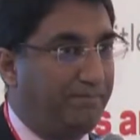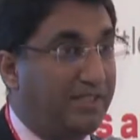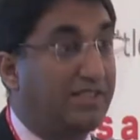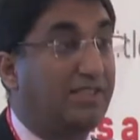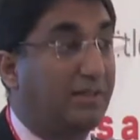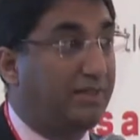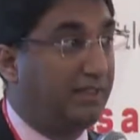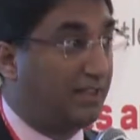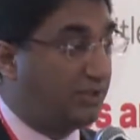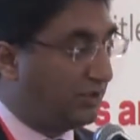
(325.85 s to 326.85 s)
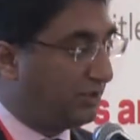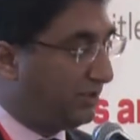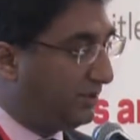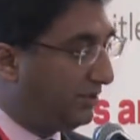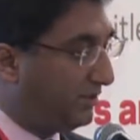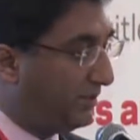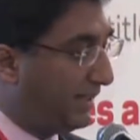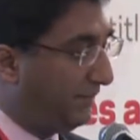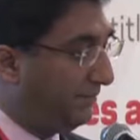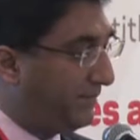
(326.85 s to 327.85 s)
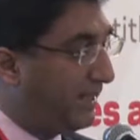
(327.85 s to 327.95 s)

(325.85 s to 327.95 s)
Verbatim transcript: This is something that's not going to go away.